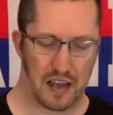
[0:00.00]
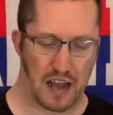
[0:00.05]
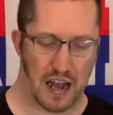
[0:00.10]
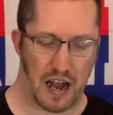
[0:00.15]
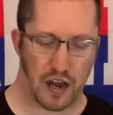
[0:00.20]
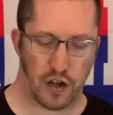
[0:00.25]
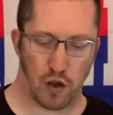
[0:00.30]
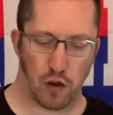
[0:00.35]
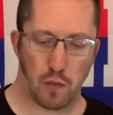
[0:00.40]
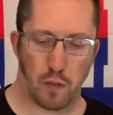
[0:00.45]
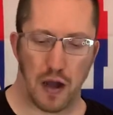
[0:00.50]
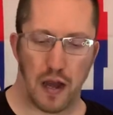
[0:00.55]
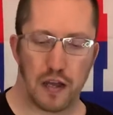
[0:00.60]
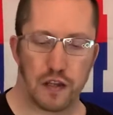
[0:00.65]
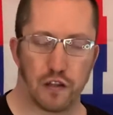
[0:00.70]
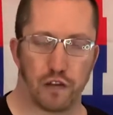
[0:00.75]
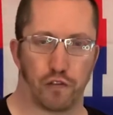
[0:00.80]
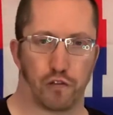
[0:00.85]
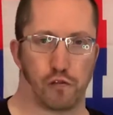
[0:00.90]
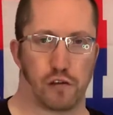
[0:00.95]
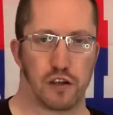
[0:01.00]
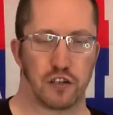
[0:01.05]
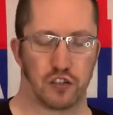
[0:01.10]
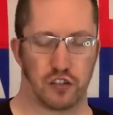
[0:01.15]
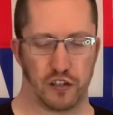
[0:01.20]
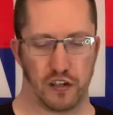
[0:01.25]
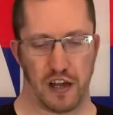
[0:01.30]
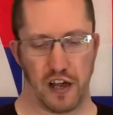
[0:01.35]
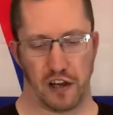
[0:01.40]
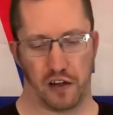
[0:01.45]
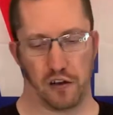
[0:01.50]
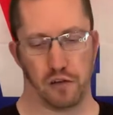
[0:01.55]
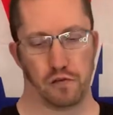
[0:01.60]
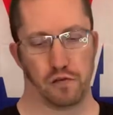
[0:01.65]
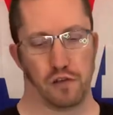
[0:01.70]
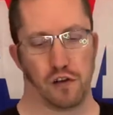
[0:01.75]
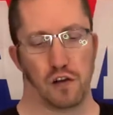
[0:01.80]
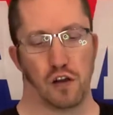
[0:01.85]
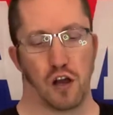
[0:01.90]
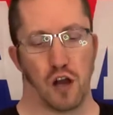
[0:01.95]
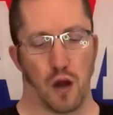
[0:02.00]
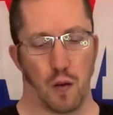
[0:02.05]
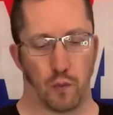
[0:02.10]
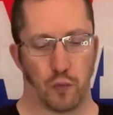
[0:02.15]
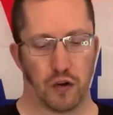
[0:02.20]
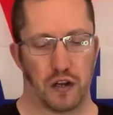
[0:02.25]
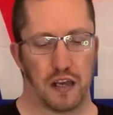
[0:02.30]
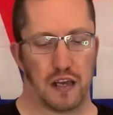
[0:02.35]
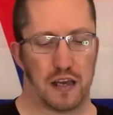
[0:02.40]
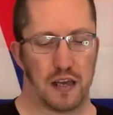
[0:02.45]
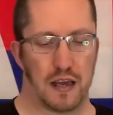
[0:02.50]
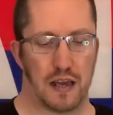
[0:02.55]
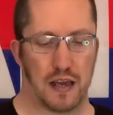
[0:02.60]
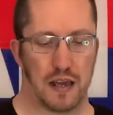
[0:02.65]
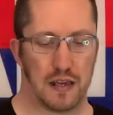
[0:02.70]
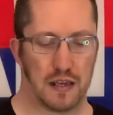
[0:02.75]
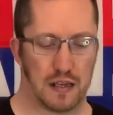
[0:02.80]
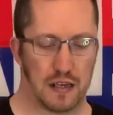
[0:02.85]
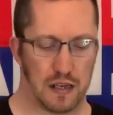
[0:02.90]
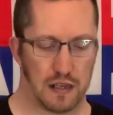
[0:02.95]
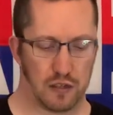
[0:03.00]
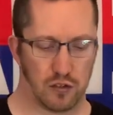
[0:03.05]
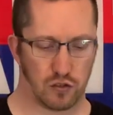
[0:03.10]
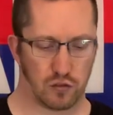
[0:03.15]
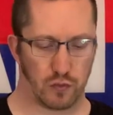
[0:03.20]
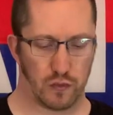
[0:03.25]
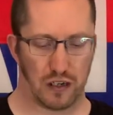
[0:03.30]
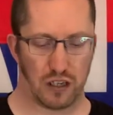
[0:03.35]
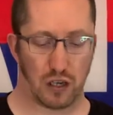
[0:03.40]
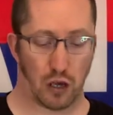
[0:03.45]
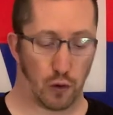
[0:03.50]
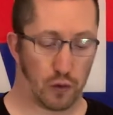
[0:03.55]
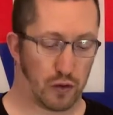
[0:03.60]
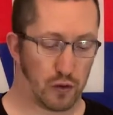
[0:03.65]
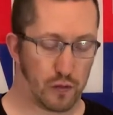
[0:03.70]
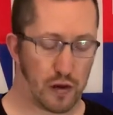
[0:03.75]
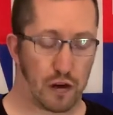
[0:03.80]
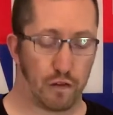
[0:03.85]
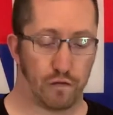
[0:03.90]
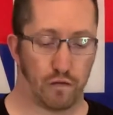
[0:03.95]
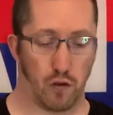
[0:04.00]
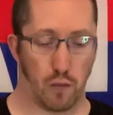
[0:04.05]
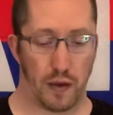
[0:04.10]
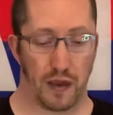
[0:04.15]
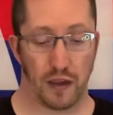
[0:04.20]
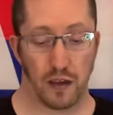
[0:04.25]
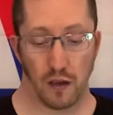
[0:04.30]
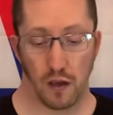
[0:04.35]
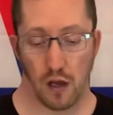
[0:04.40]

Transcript: I don't mind the fluorescent yellow, but it doesn't really go with the red for me.